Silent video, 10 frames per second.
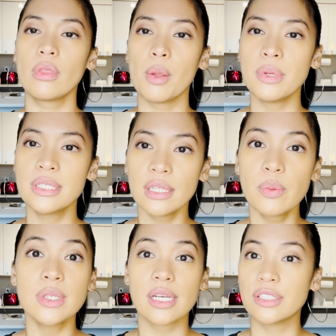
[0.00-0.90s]
But Still White
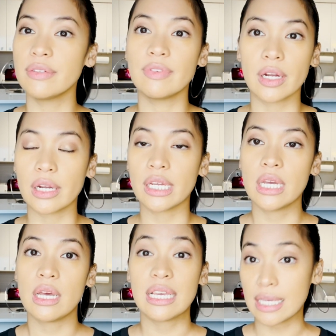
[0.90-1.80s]
was actually very
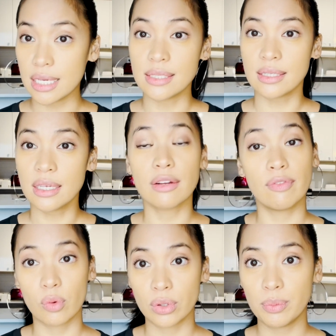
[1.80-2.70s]
easy and
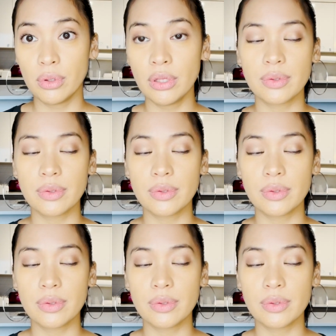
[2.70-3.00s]
affordable.